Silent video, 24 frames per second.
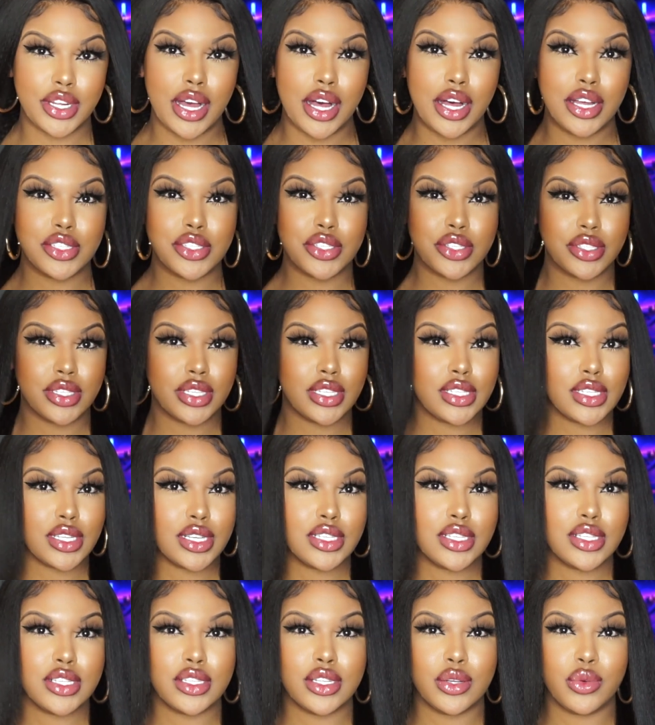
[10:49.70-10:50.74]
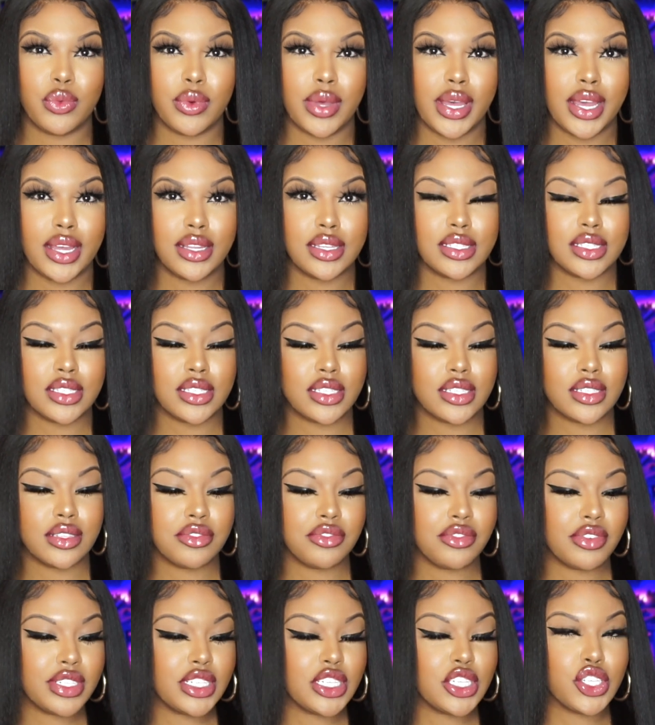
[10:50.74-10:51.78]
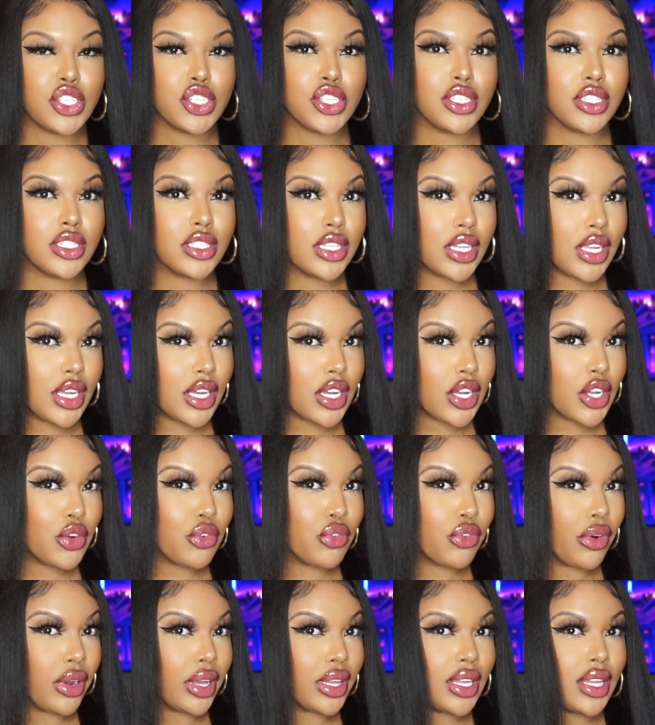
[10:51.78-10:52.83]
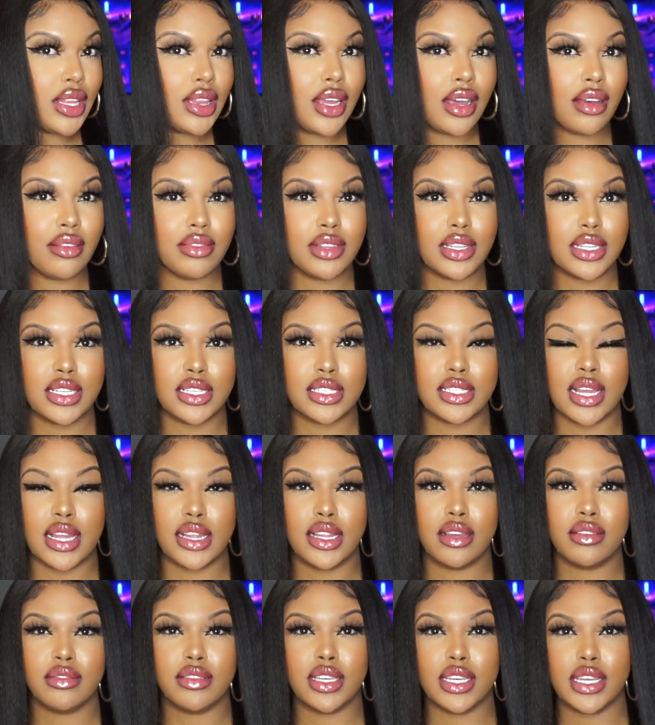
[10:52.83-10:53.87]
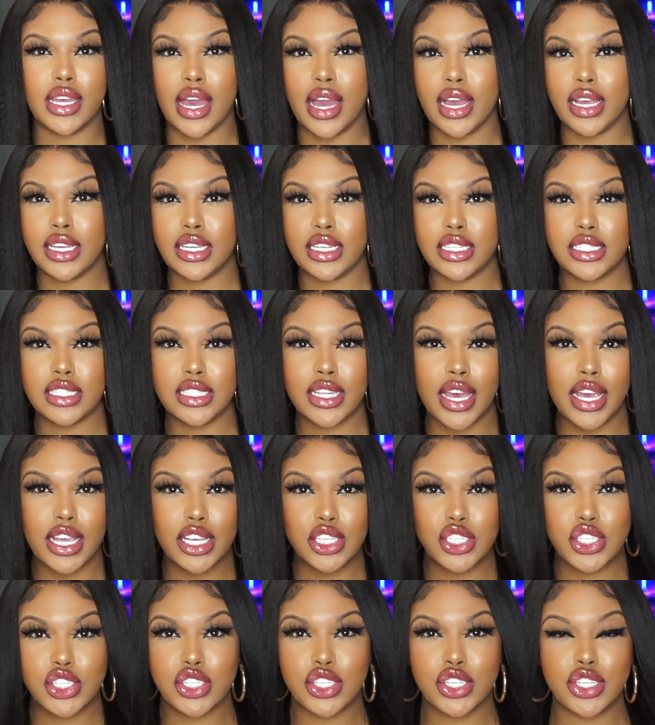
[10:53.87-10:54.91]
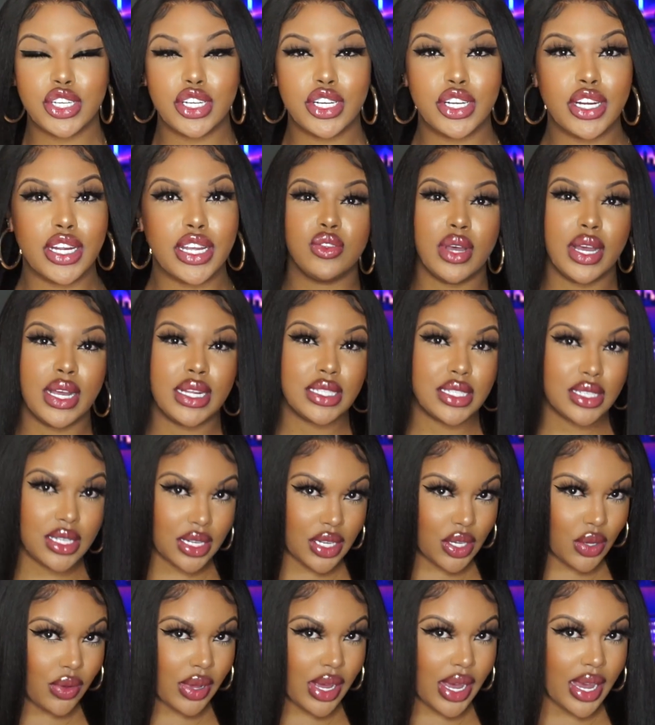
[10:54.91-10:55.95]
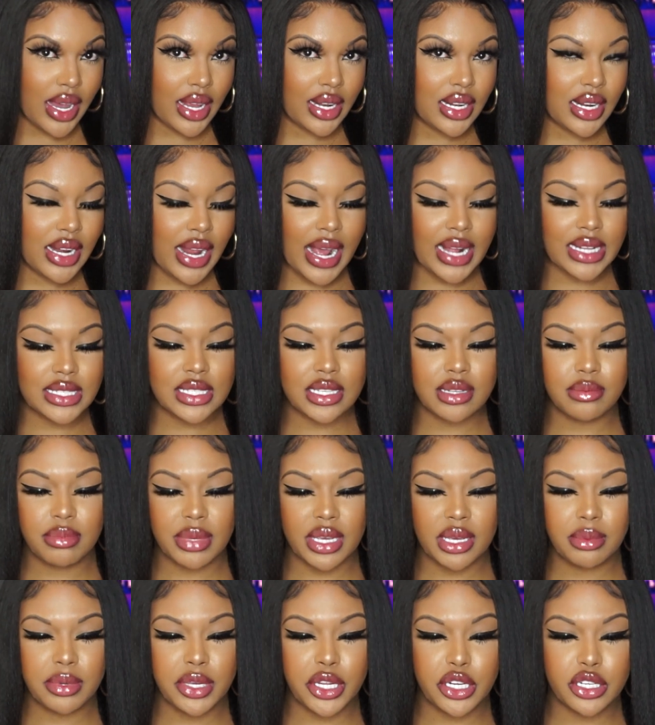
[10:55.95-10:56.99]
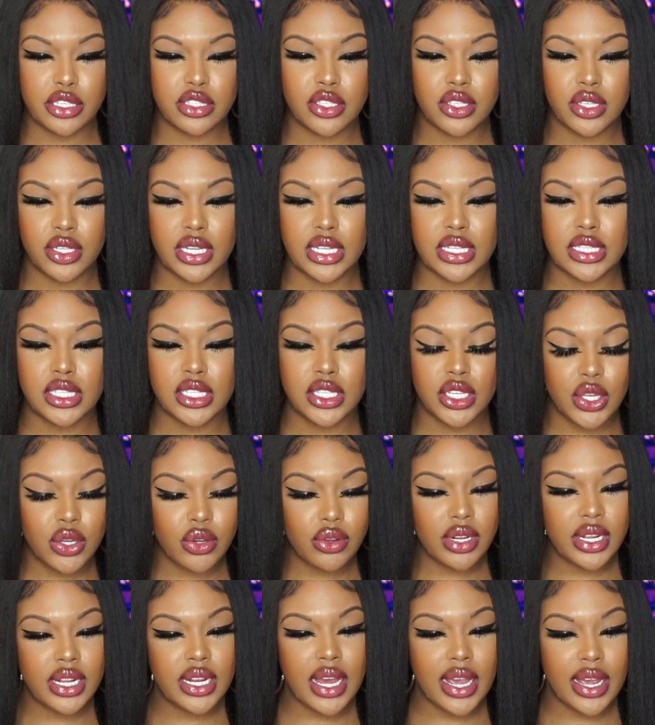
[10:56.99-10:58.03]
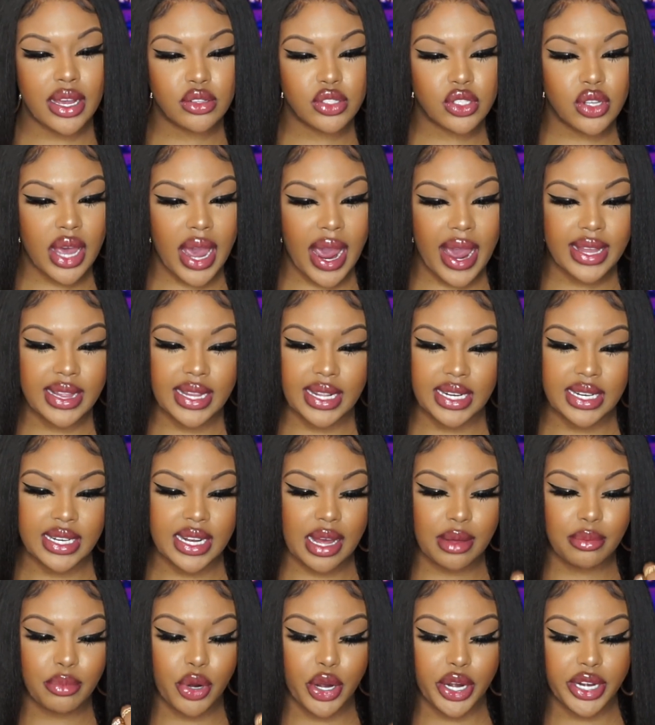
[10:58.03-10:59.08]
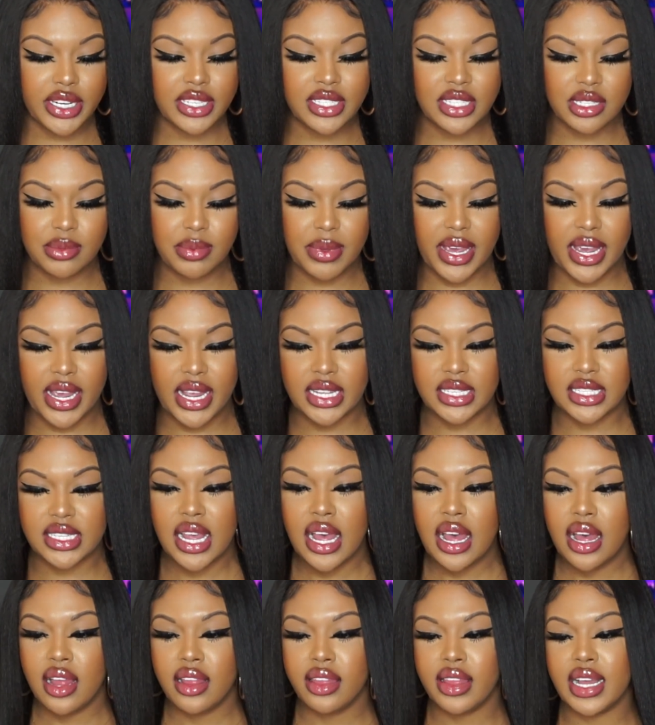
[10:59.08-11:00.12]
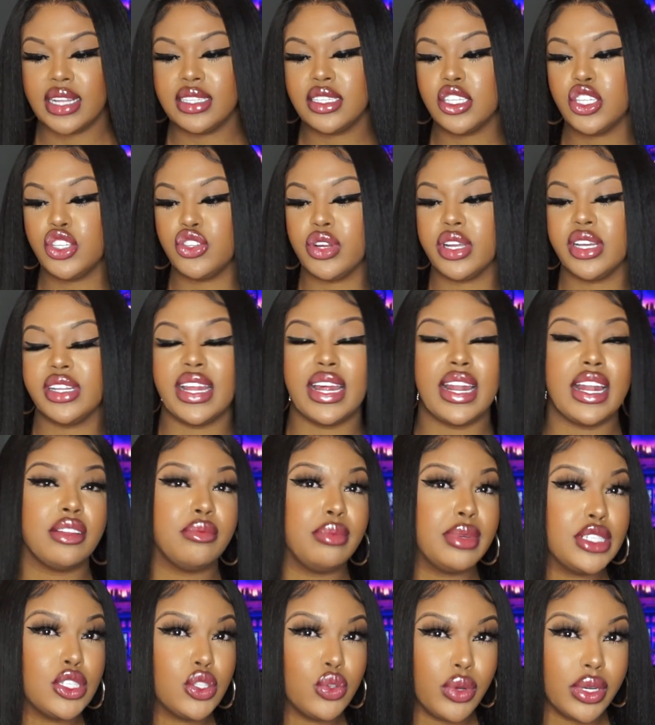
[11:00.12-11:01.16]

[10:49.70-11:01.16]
y'all, so this is the wig. This is the finished look. Really love this. I love the yaki texture. So I did go ahead and add some baby hairs to this unit. I also highlighted that part in space. That's a trick that I've been